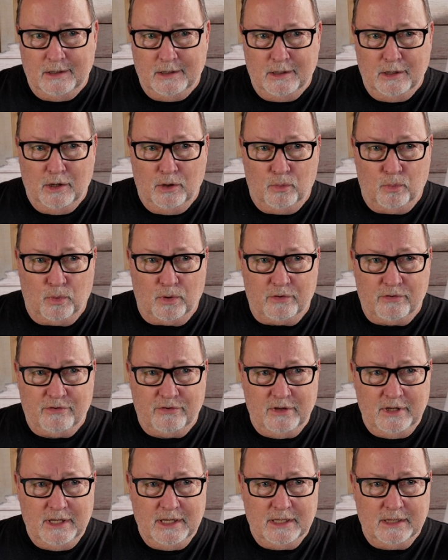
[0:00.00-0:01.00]
We're
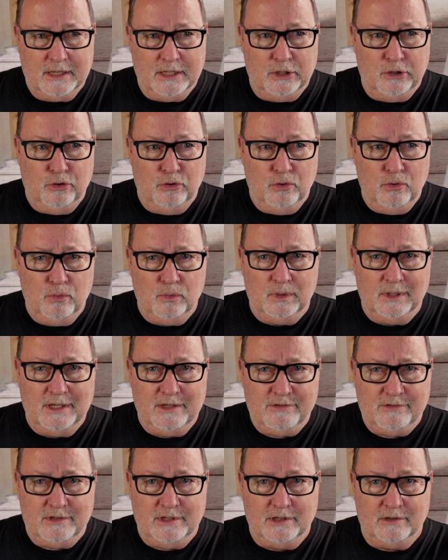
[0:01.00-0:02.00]
seeing that new
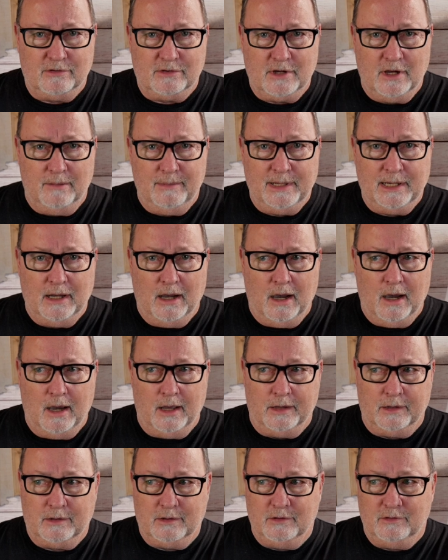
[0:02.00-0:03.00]
listings coming
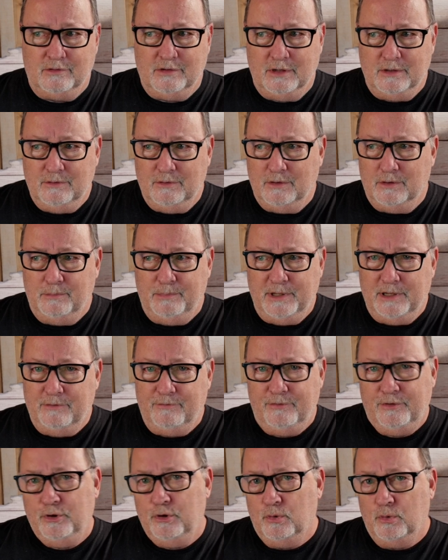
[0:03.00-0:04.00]
on continue to be
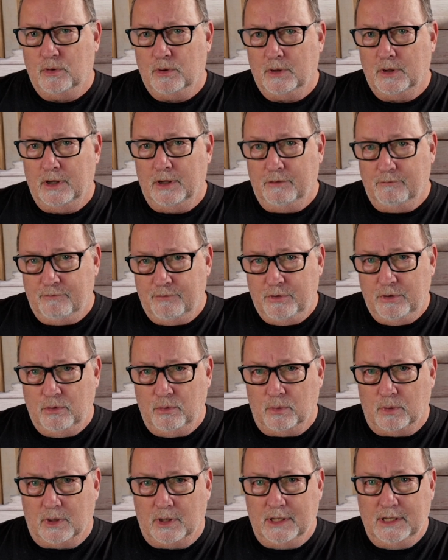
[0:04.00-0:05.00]
fewer and
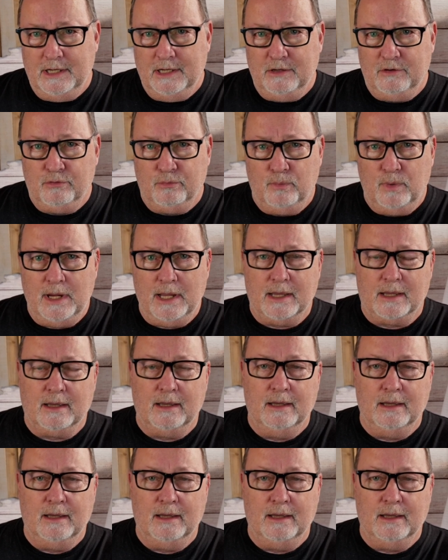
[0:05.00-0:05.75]
fewer each week.